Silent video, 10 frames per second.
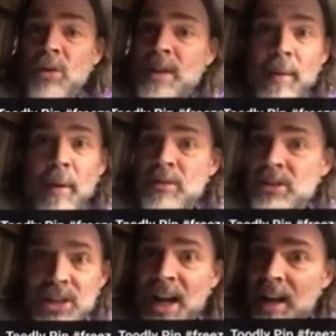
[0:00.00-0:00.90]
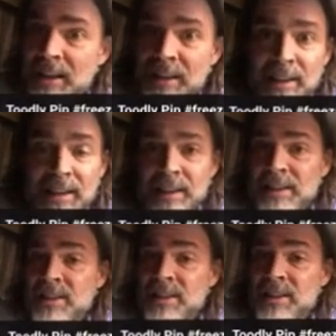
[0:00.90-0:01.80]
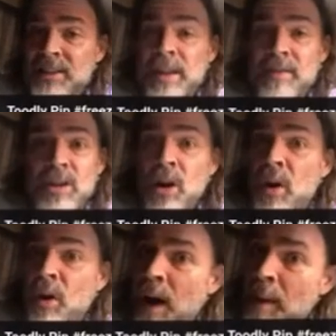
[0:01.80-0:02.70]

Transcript: time I was in jail, even though I'm